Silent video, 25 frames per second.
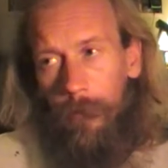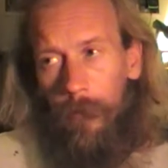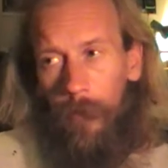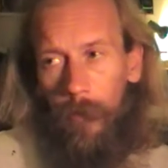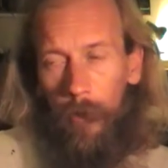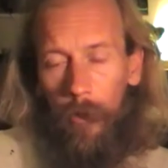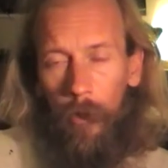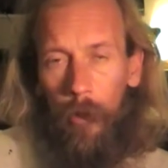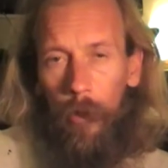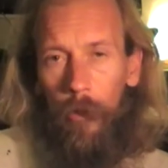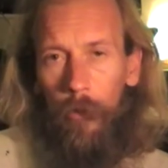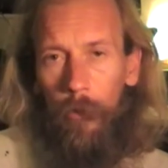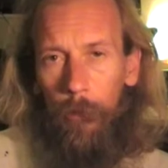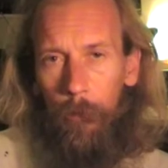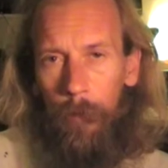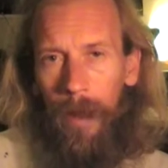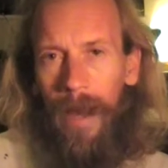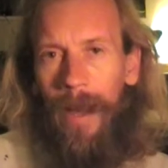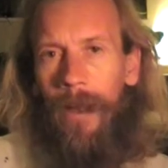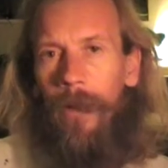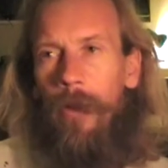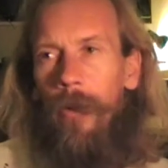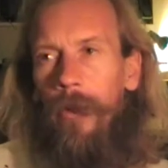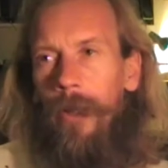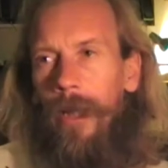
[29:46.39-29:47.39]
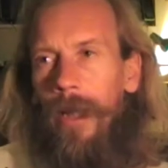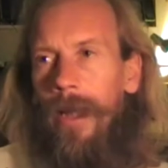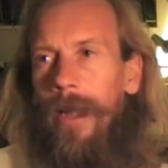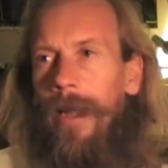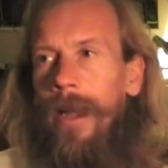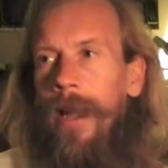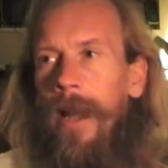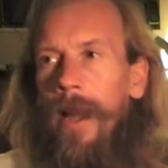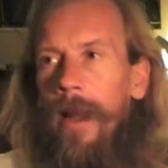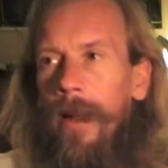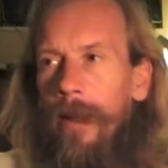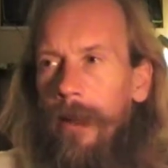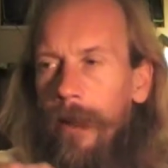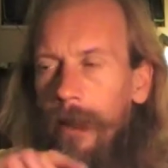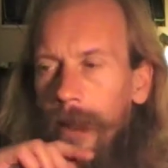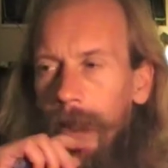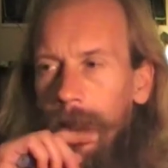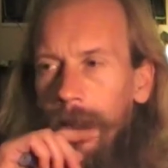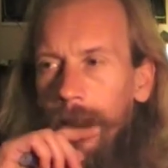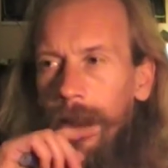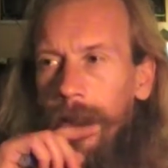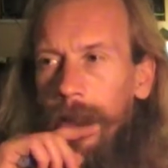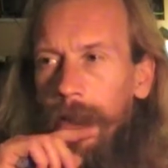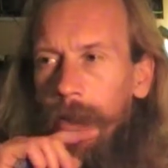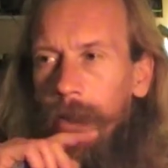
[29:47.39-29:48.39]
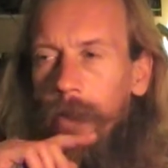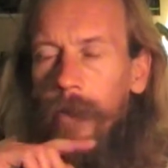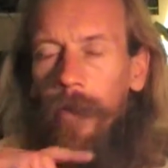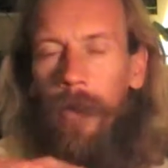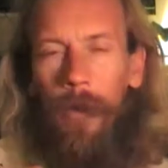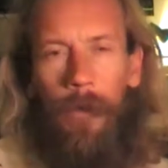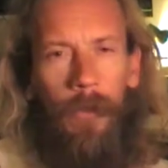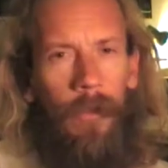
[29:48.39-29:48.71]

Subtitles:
looked back on it again, thinking, you know,